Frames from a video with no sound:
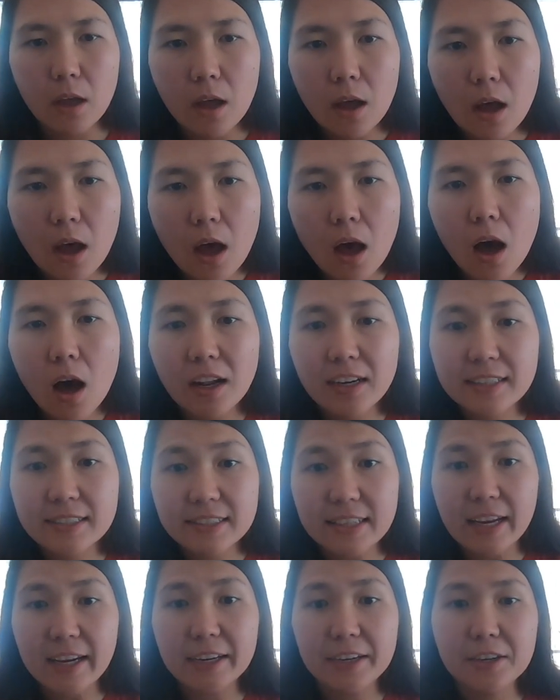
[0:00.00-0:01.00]
On a
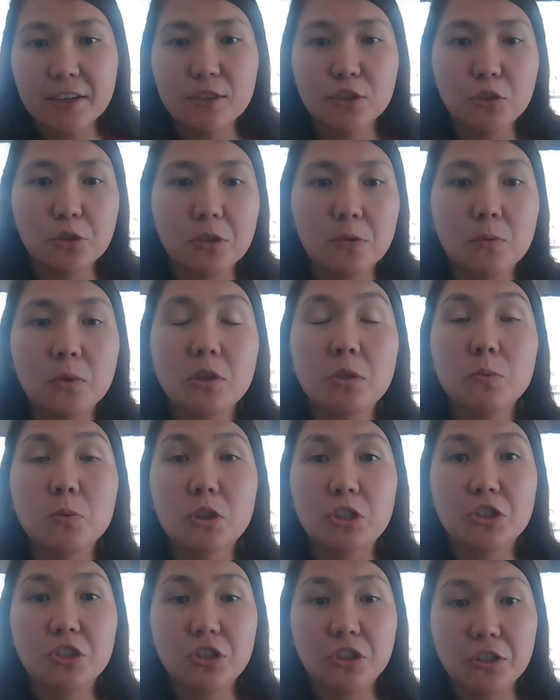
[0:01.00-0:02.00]
side note, during World
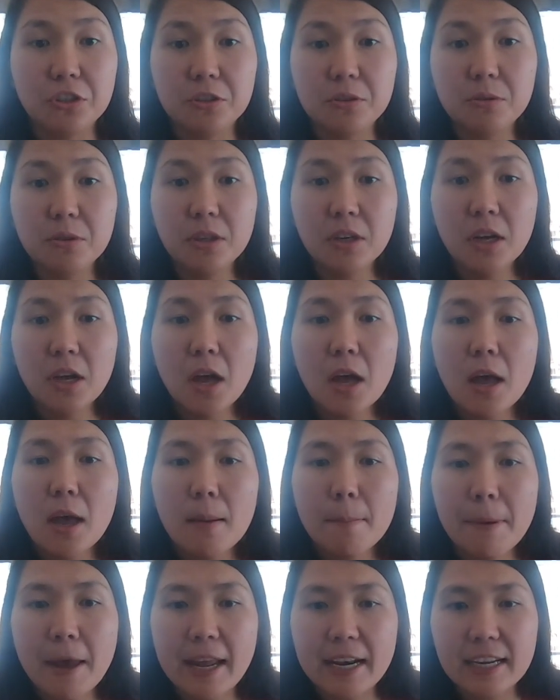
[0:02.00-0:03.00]
War II,
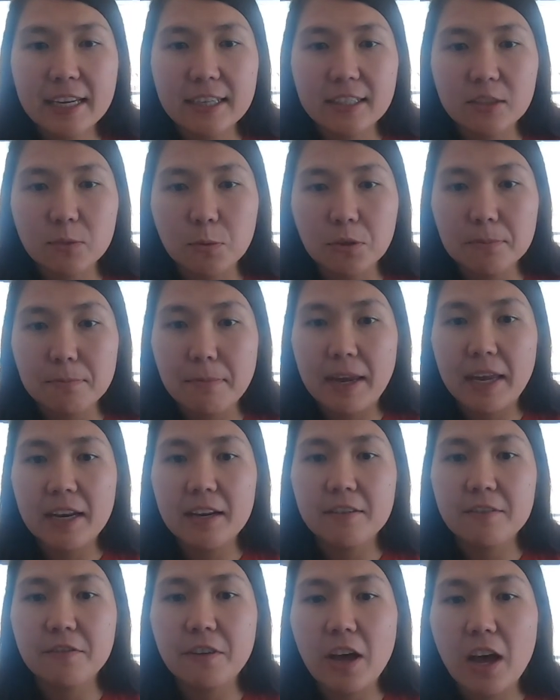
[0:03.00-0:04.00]
pennies were made
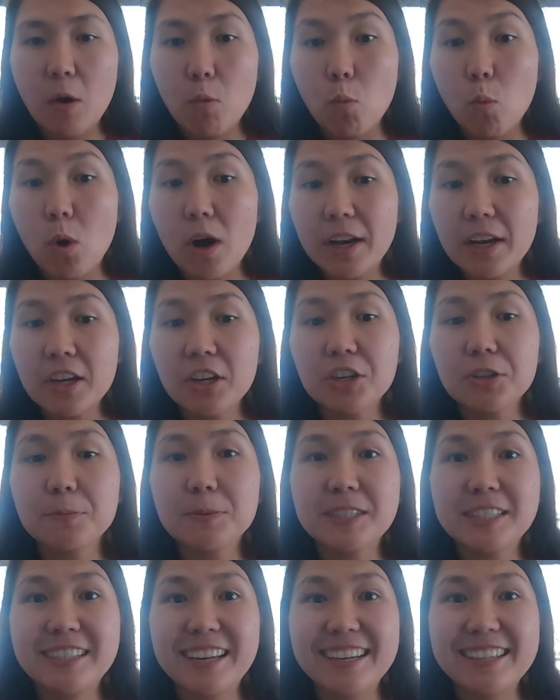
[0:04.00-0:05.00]
of
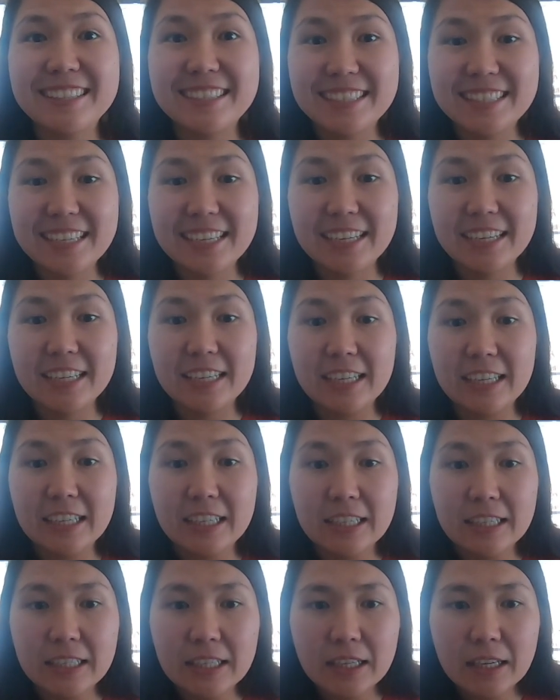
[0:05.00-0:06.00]
100% zinc
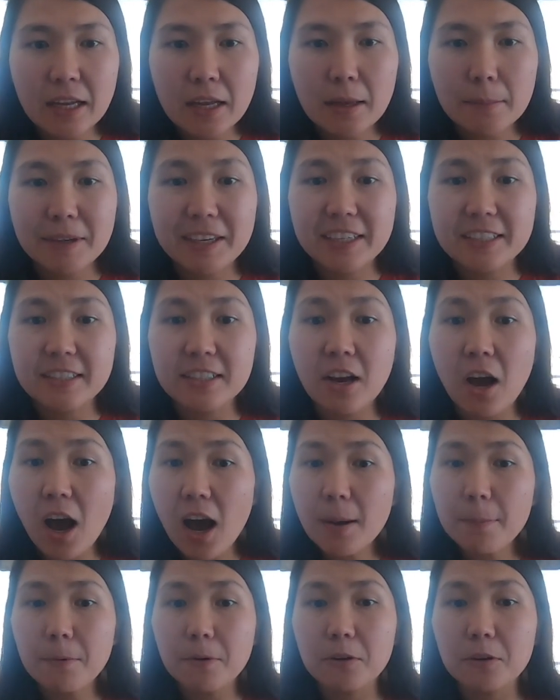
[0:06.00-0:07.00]
because
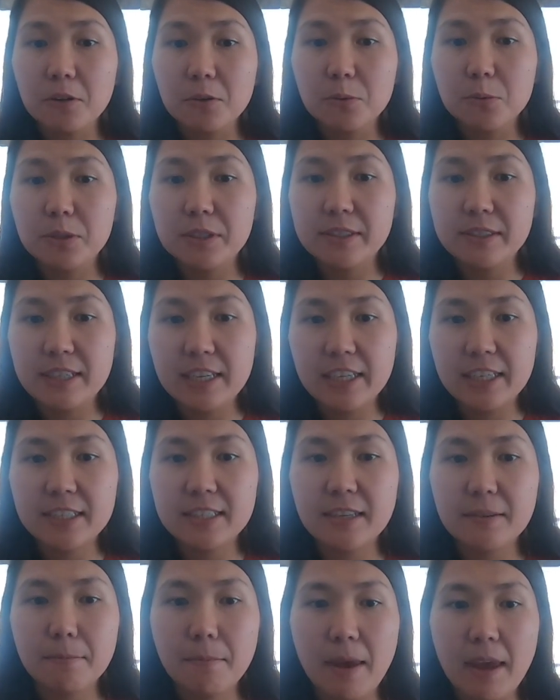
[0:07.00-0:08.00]
copper was needed
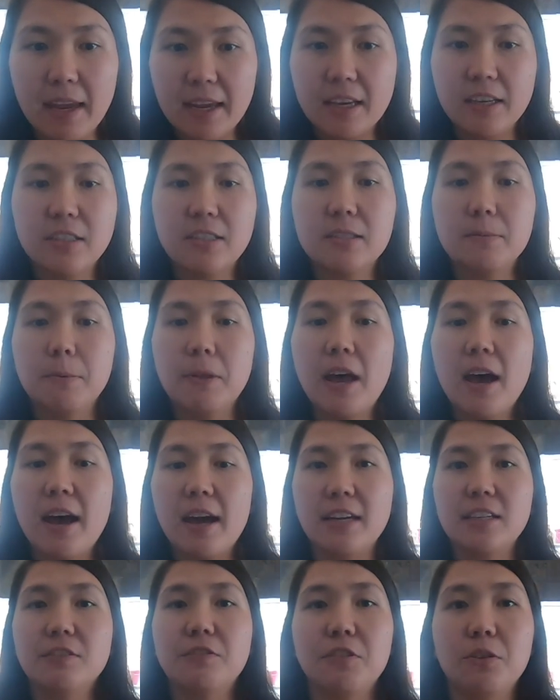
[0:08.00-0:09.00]
to make
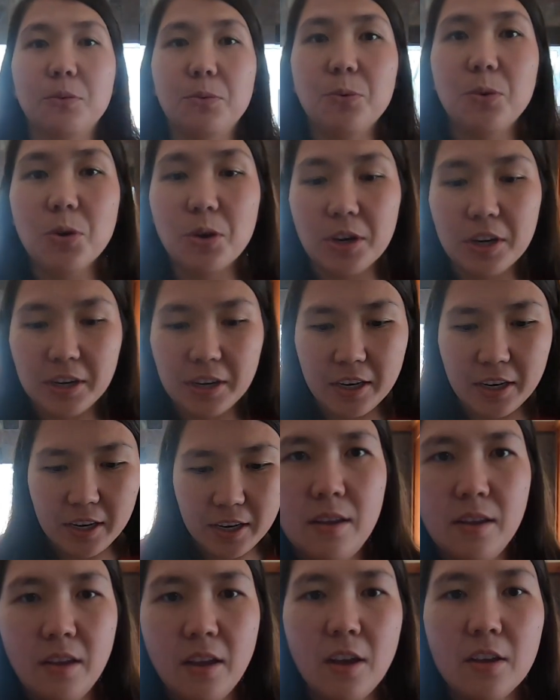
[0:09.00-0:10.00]
supplies for the war.
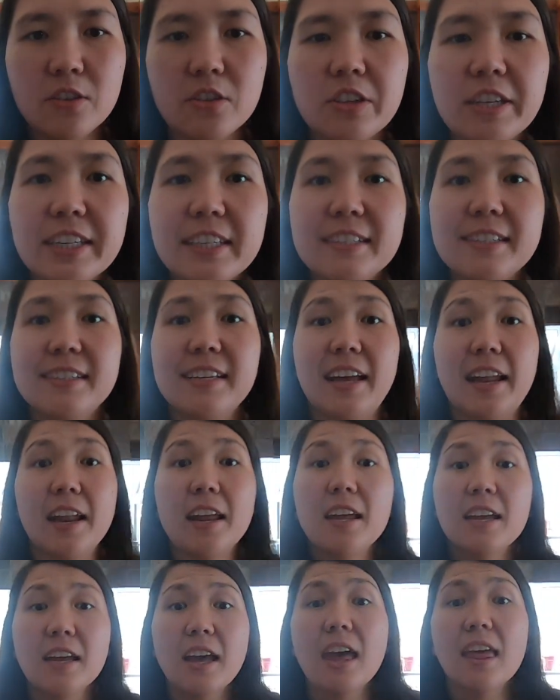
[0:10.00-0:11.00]
So like I said,
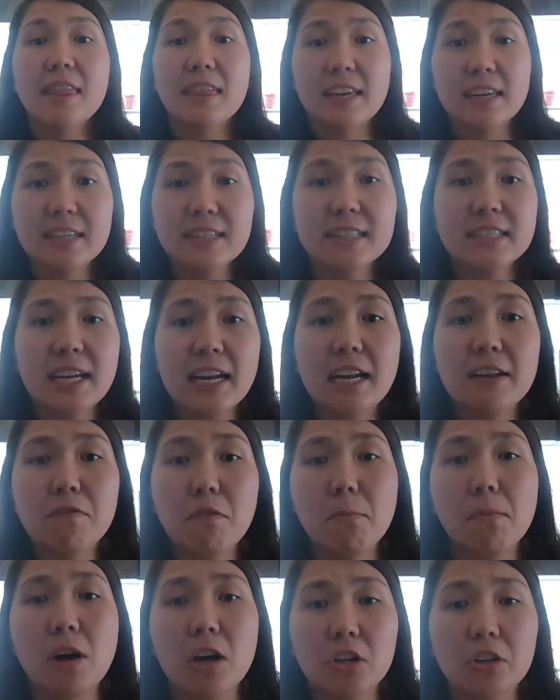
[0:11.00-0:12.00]
the inside of
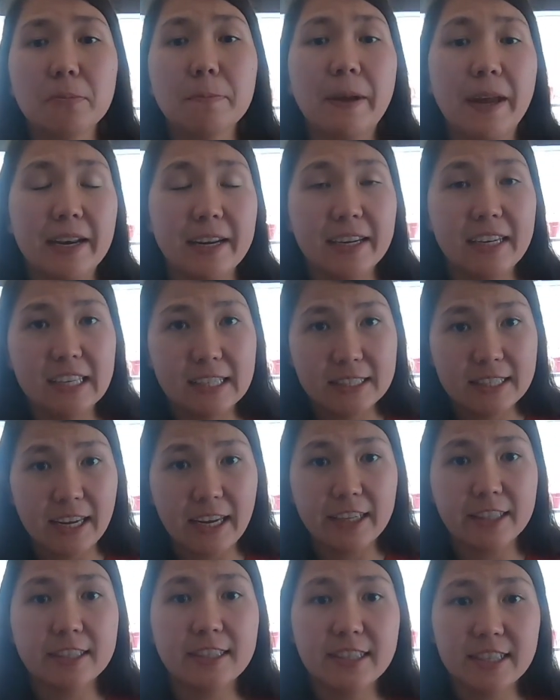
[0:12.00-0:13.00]
a modern penny
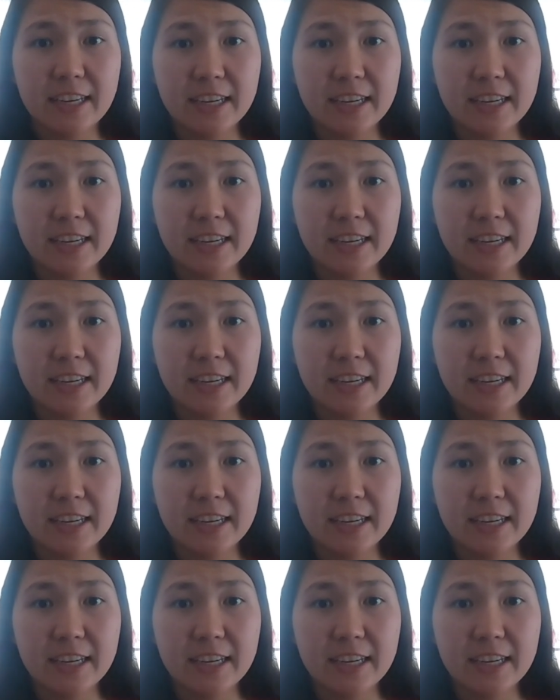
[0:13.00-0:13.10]
contains